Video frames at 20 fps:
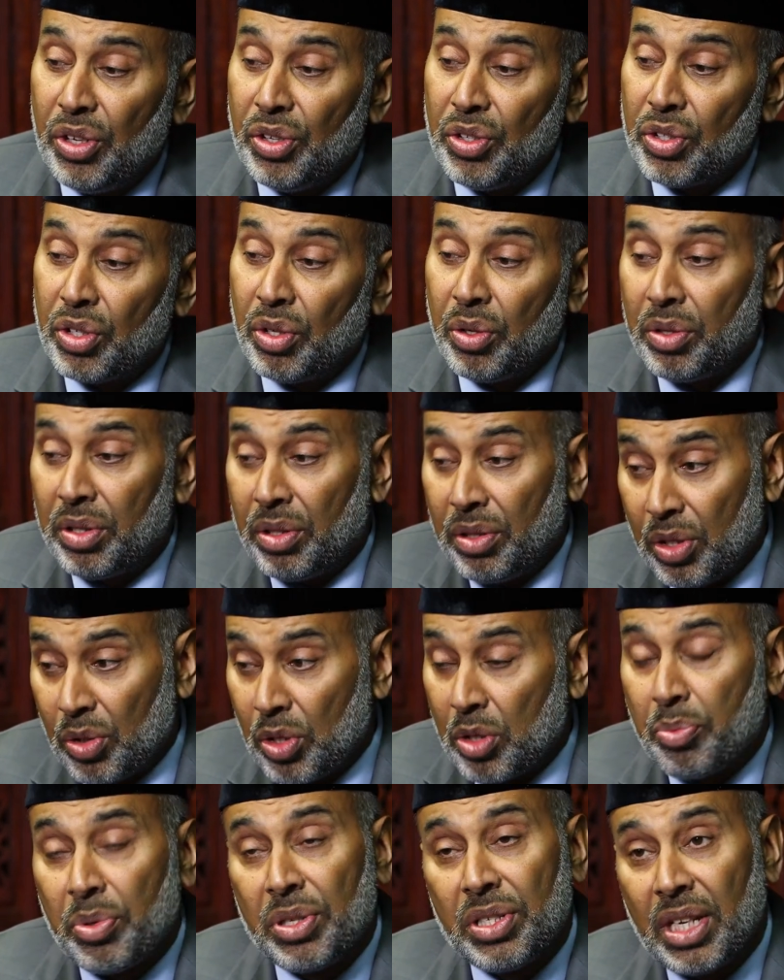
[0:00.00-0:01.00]
So this
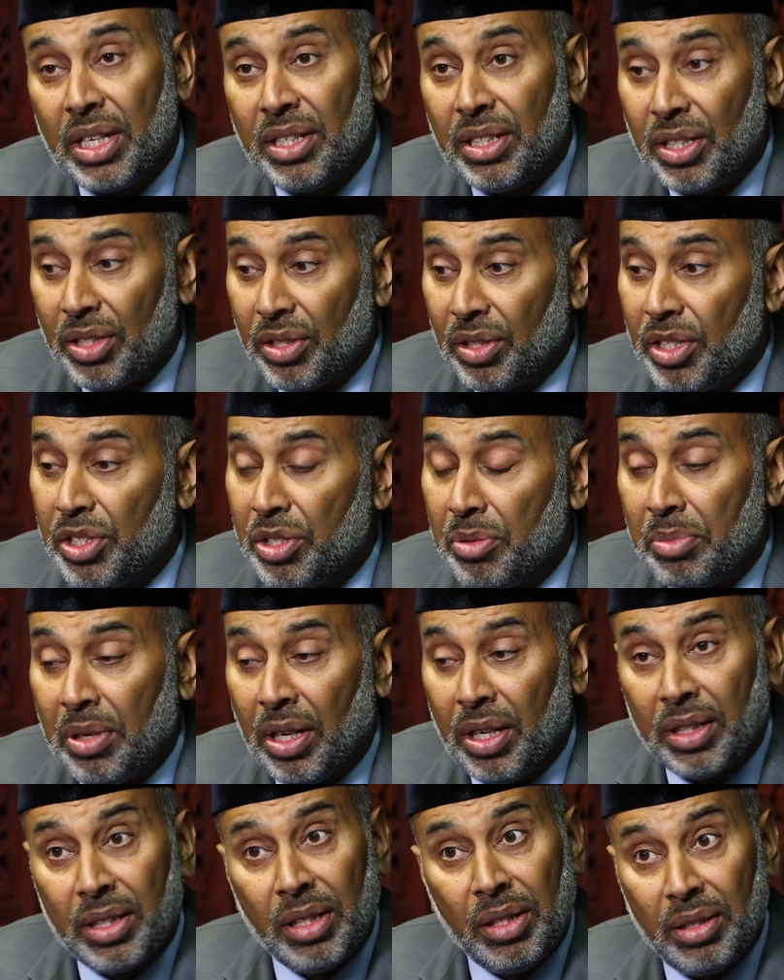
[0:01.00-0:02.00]
was presented to the
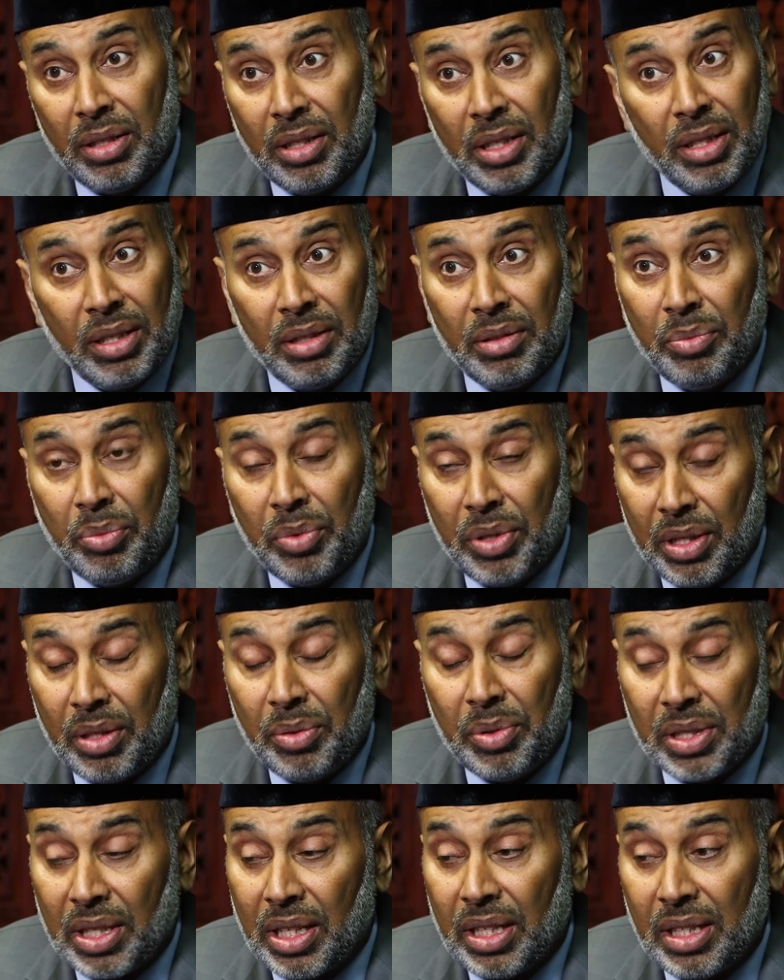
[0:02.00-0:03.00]
Jamaat, and
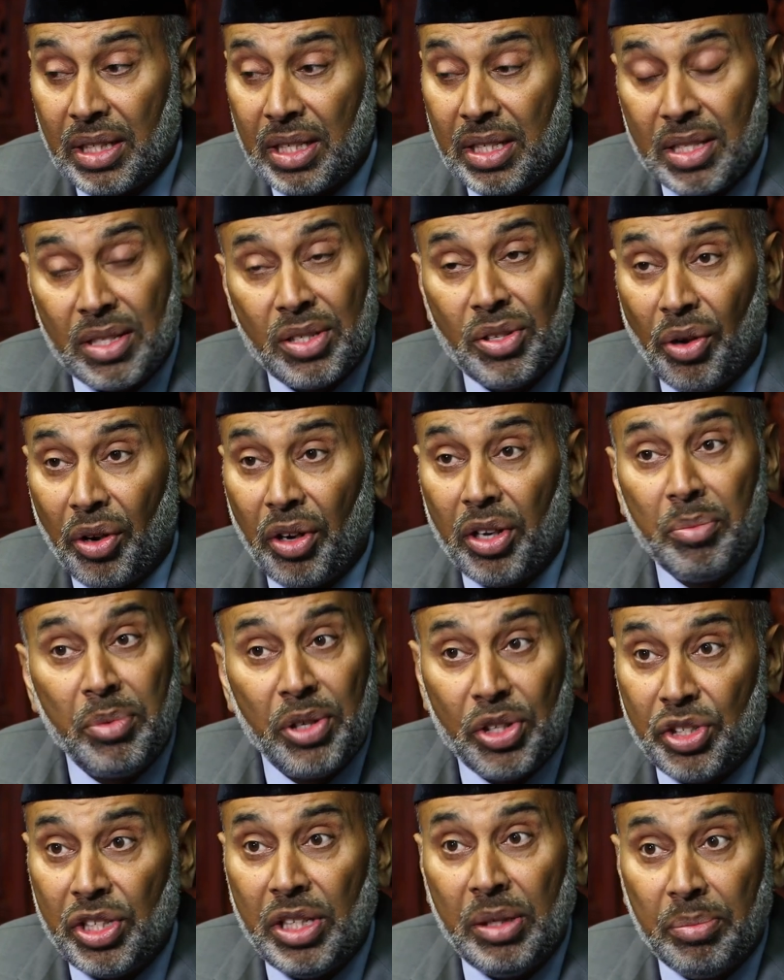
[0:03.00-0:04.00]
we said this is not going to
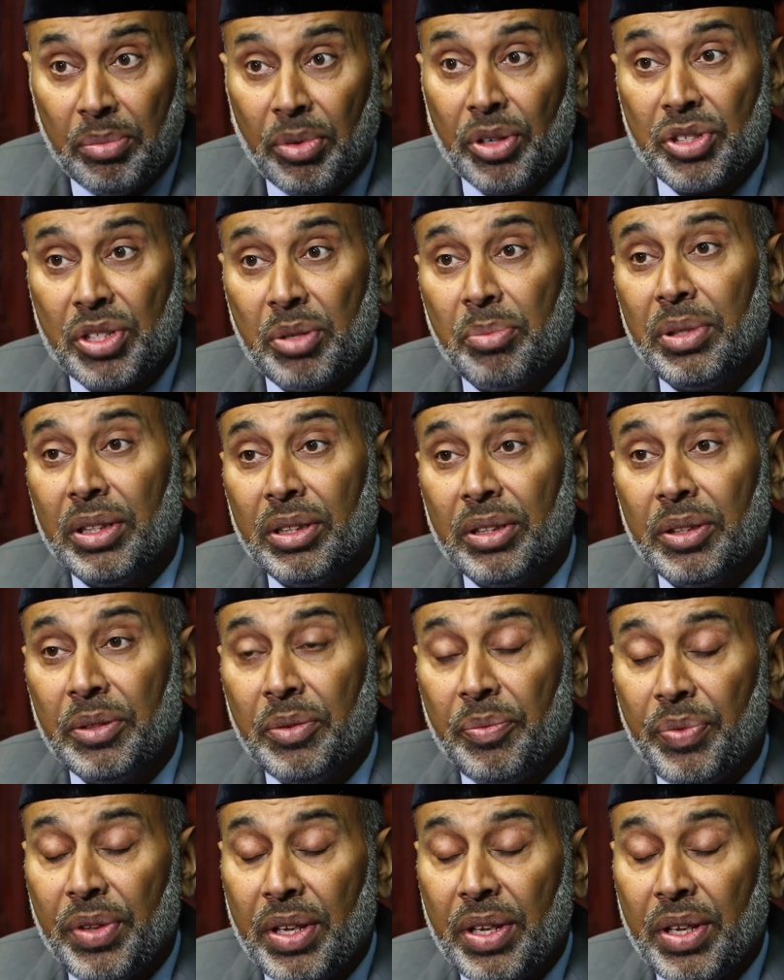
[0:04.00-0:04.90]
be a cheap mosque to build.